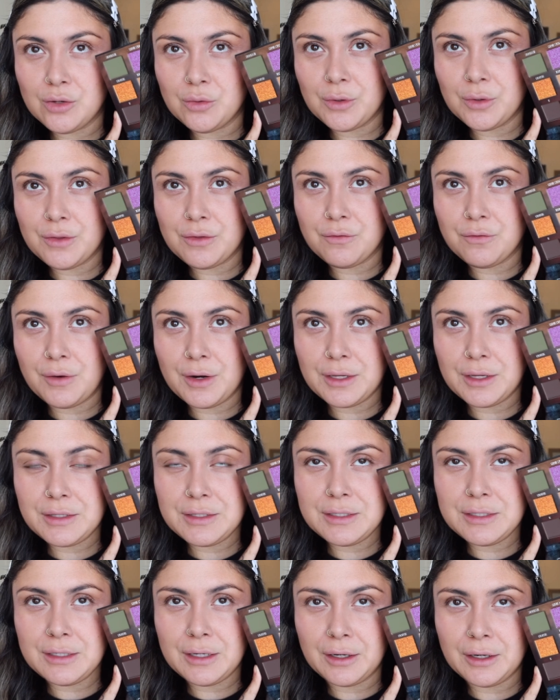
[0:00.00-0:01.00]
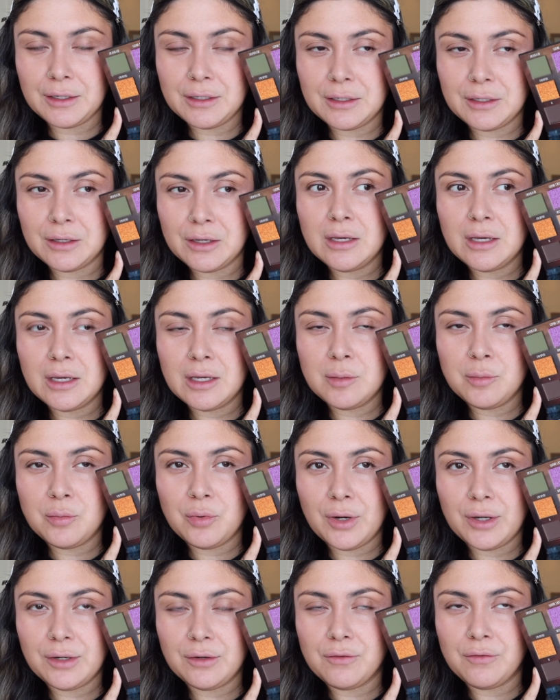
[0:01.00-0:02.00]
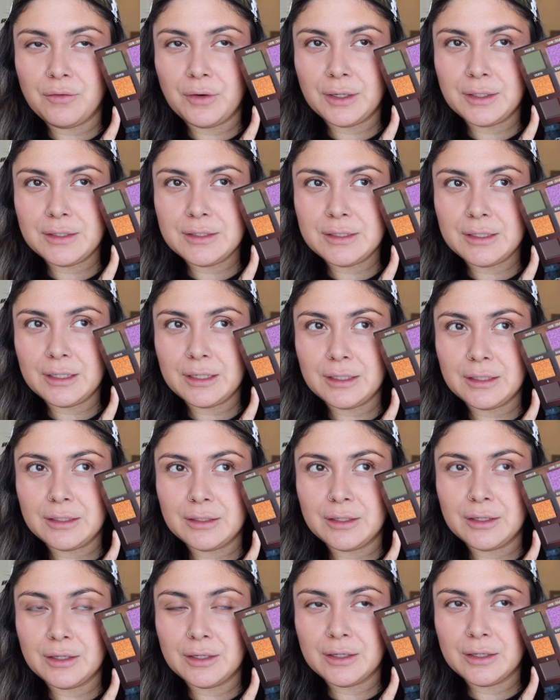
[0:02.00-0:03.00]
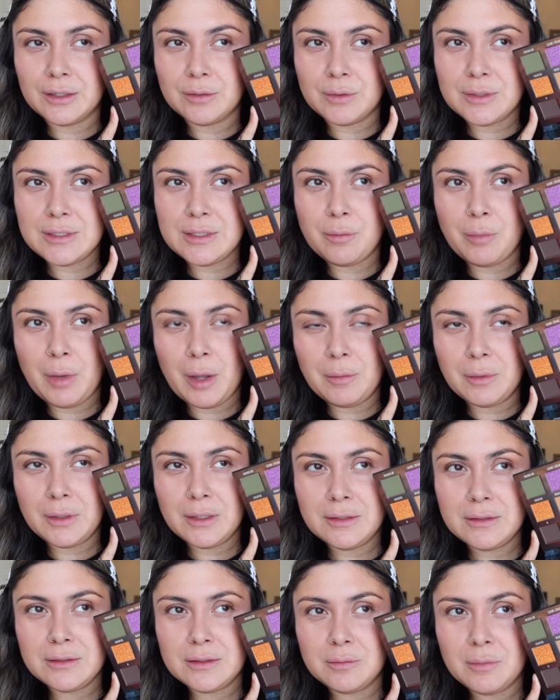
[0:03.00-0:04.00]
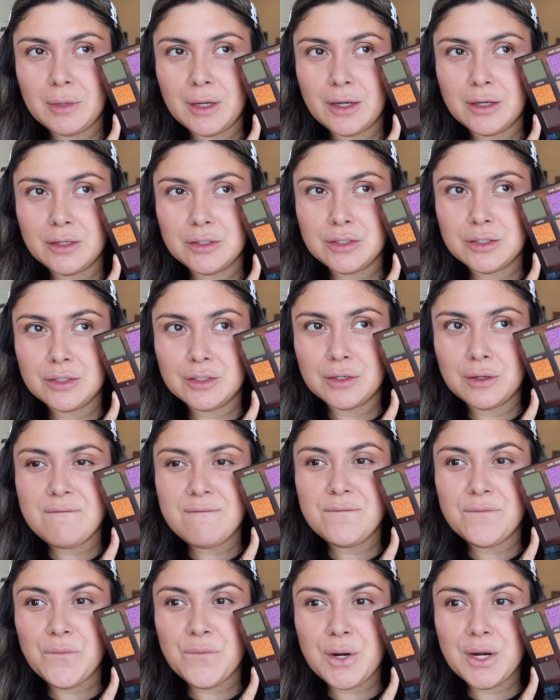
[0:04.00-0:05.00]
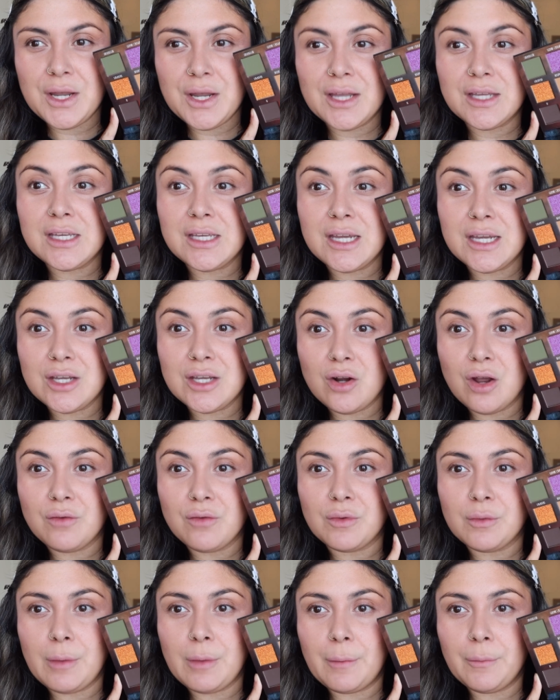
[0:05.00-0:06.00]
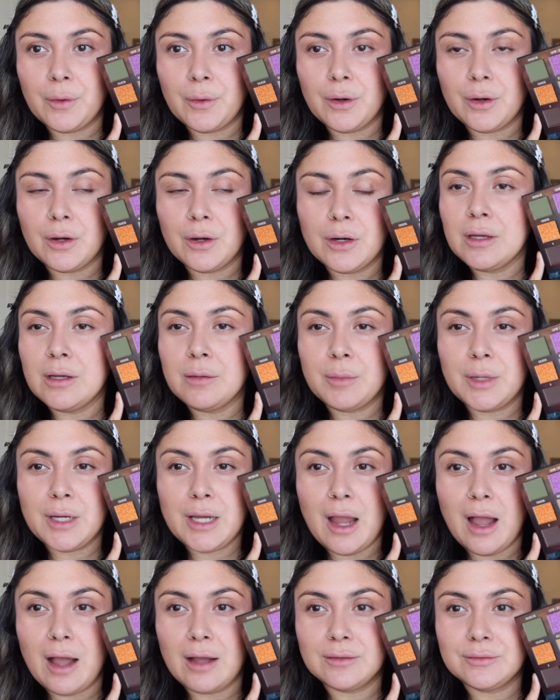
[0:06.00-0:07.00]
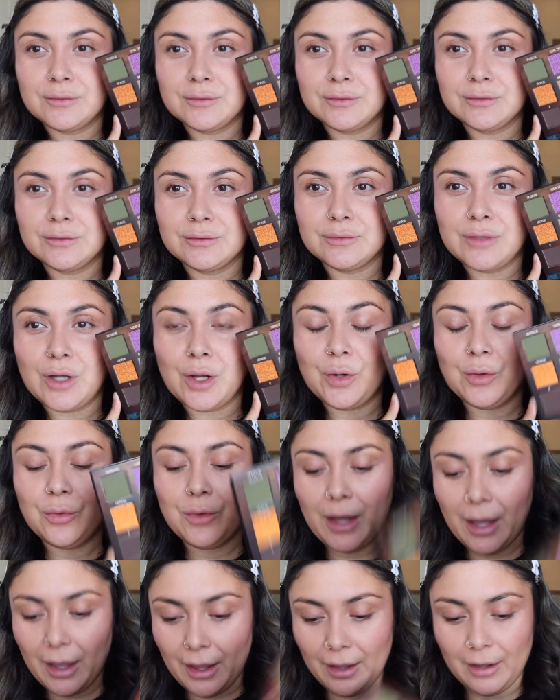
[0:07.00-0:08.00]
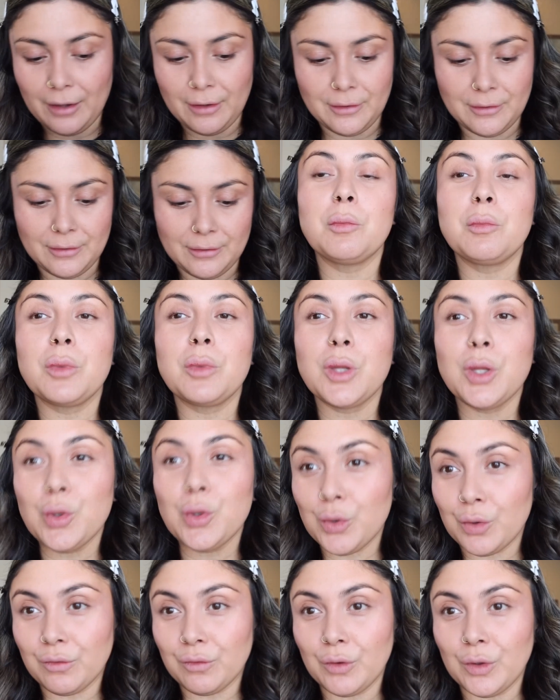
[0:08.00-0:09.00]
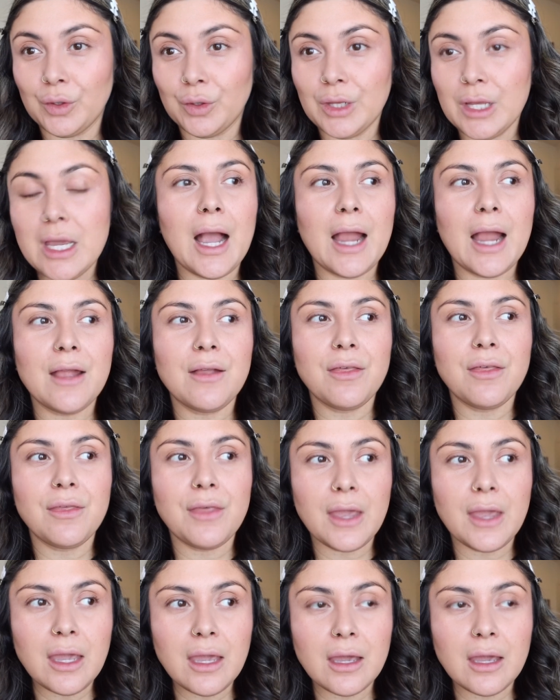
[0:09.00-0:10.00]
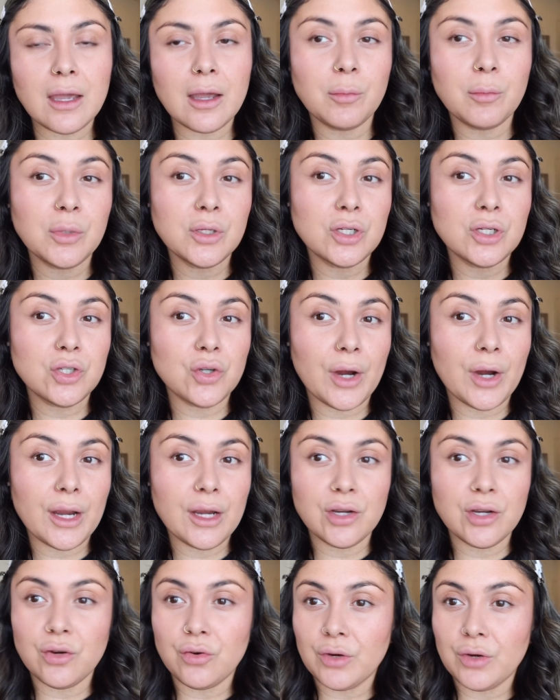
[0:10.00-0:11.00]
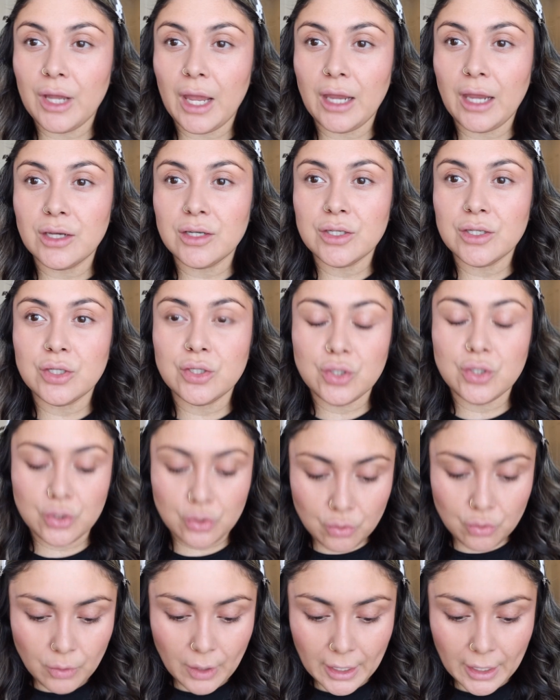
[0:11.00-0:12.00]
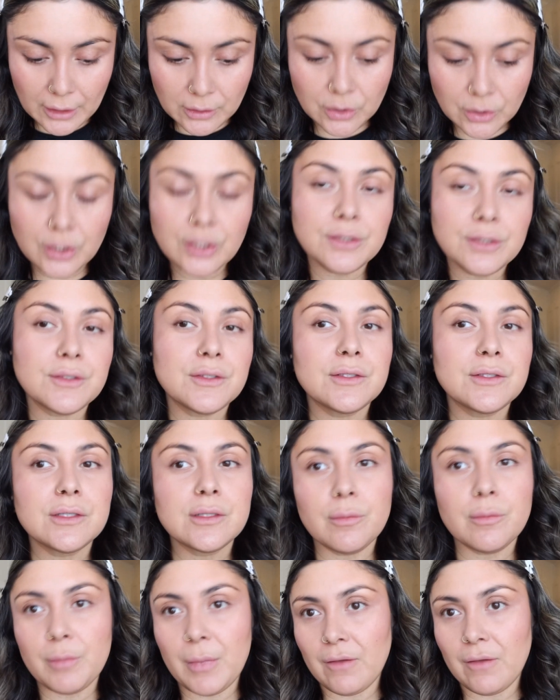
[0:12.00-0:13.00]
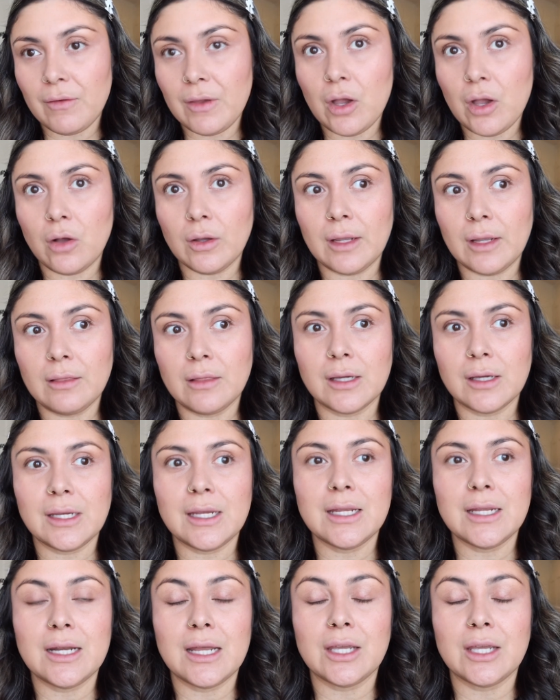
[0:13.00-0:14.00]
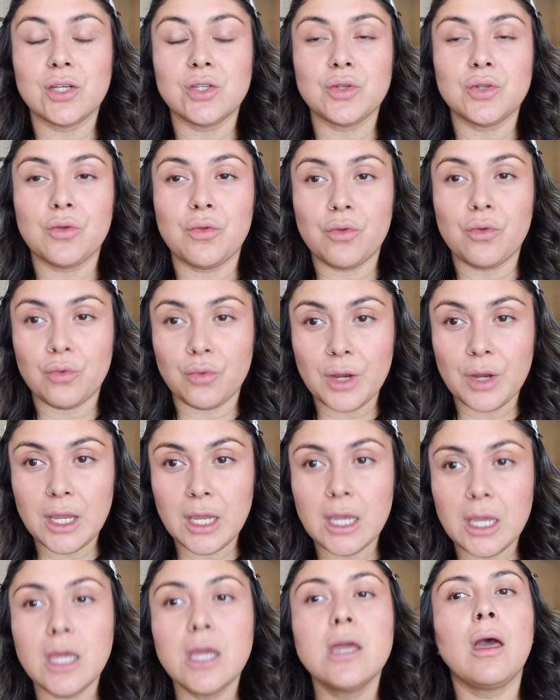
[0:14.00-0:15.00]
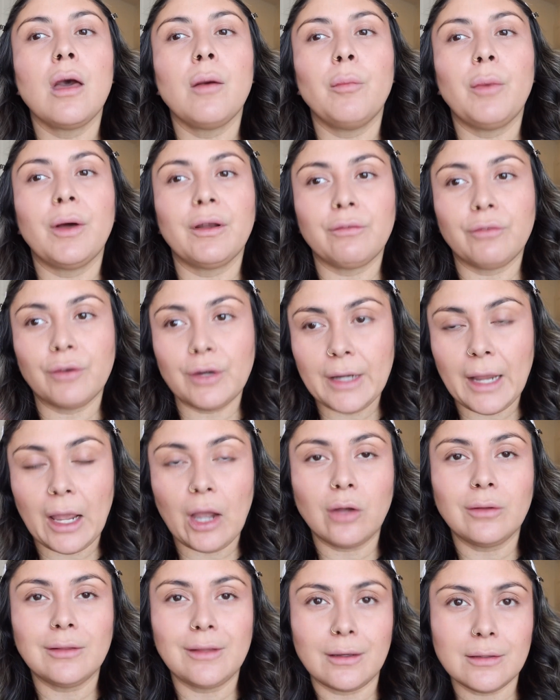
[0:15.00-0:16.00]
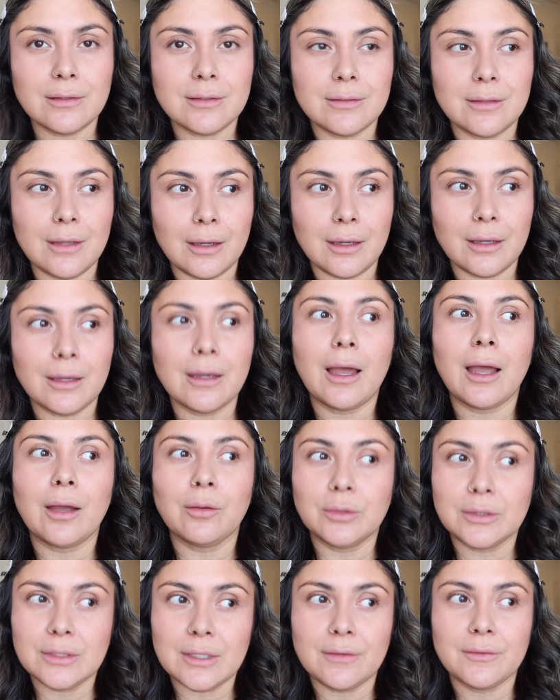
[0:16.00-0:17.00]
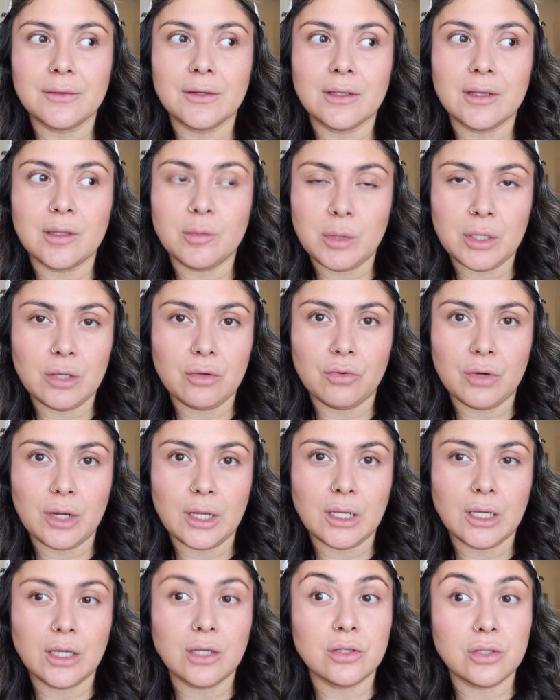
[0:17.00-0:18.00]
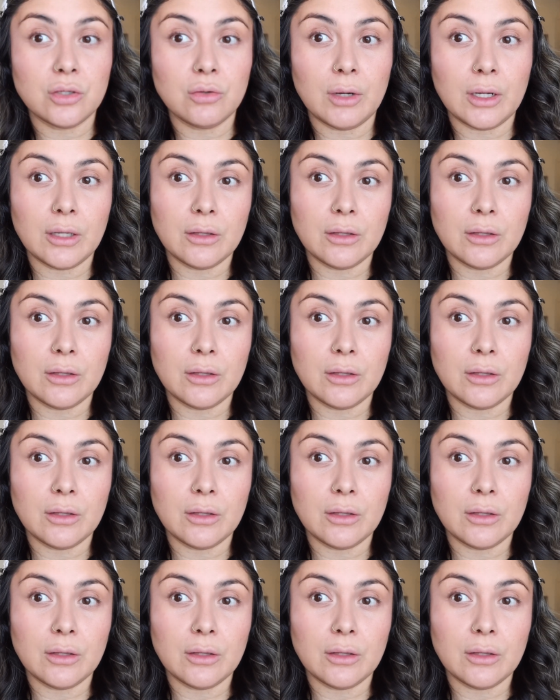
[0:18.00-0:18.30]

with Frankenstein and Bride of Frankenstein. Was it Pumpkin Smash? Frick, I cannot remember. But yeah, okay. Beautiful. I think I'm gonna try and create 2 eye looks. Maybe I'll get lucky and I can do 3. But for now, let's say I will definitely be creating 2 eye